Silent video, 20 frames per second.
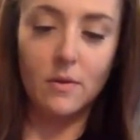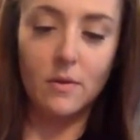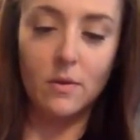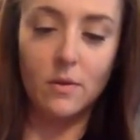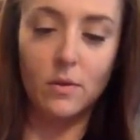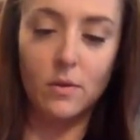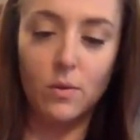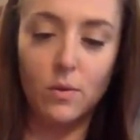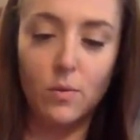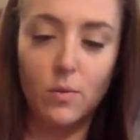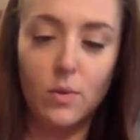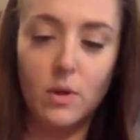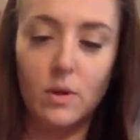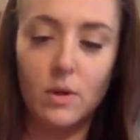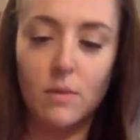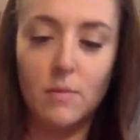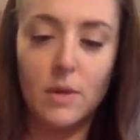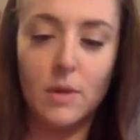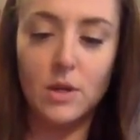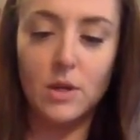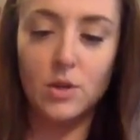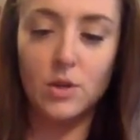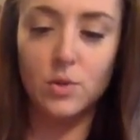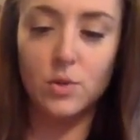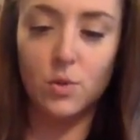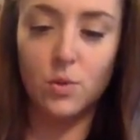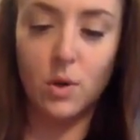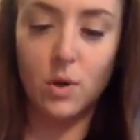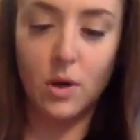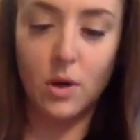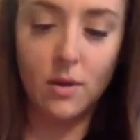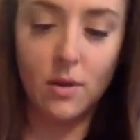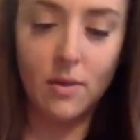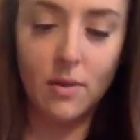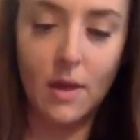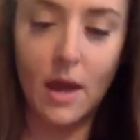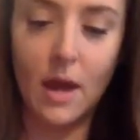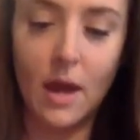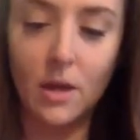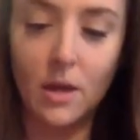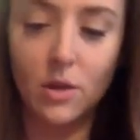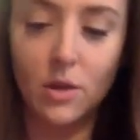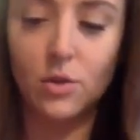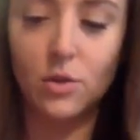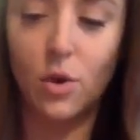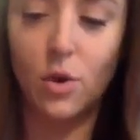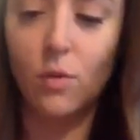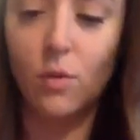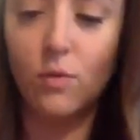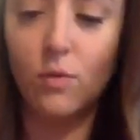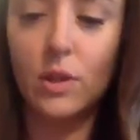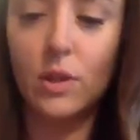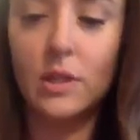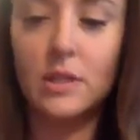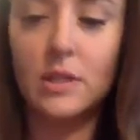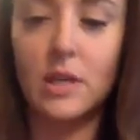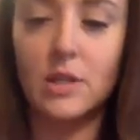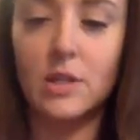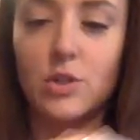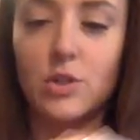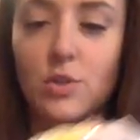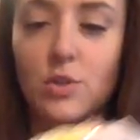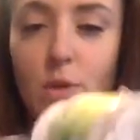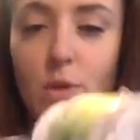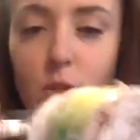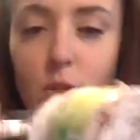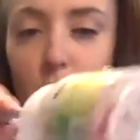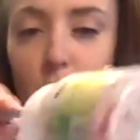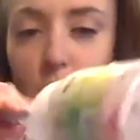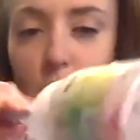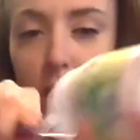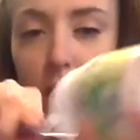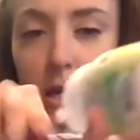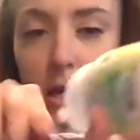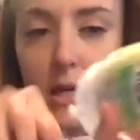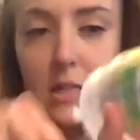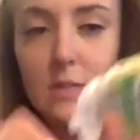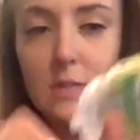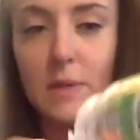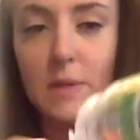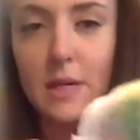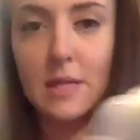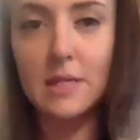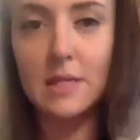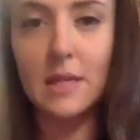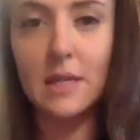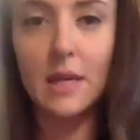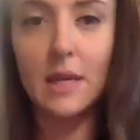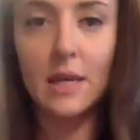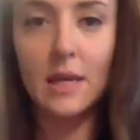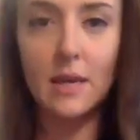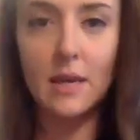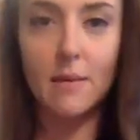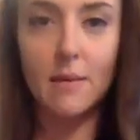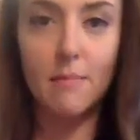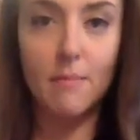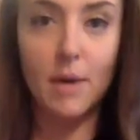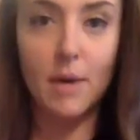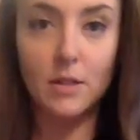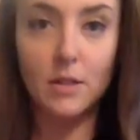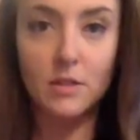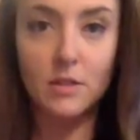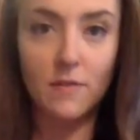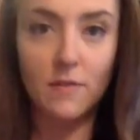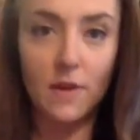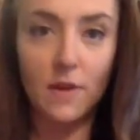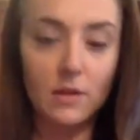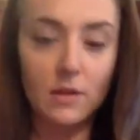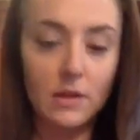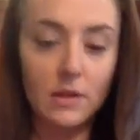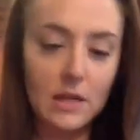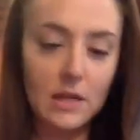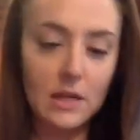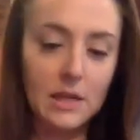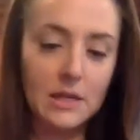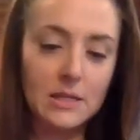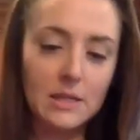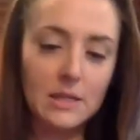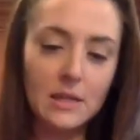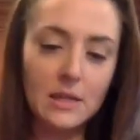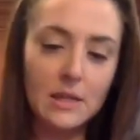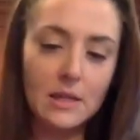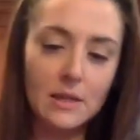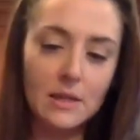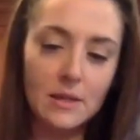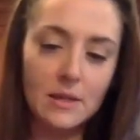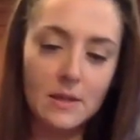you want to make sure that you don't really touch it too much with your hands because it melts fairly easily.